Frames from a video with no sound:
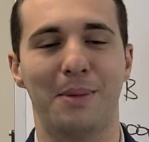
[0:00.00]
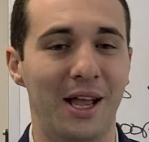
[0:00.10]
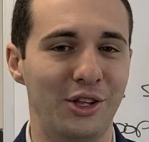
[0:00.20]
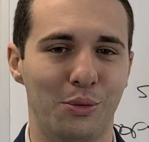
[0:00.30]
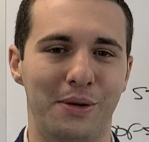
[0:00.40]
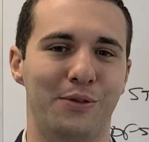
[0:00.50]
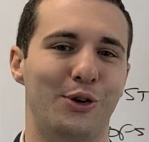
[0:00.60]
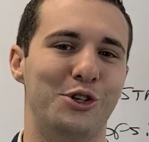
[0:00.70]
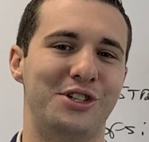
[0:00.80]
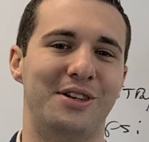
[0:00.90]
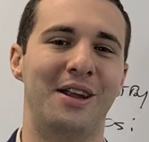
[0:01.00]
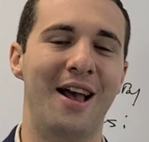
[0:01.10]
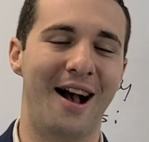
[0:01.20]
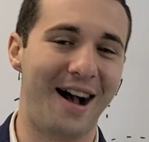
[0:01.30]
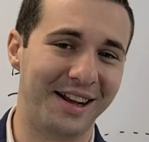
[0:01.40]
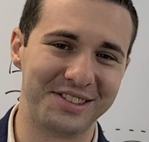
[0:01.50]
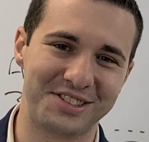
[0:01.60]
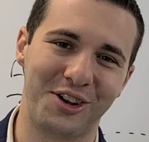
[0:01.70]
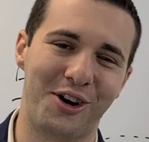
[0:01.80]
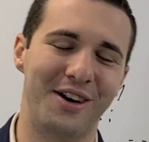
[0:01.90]
manual reversion, hot
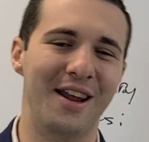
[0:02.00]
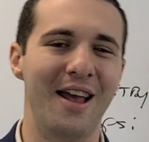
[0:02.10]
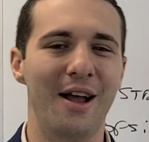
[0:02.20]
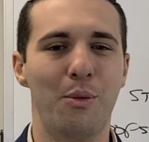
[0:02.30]
start.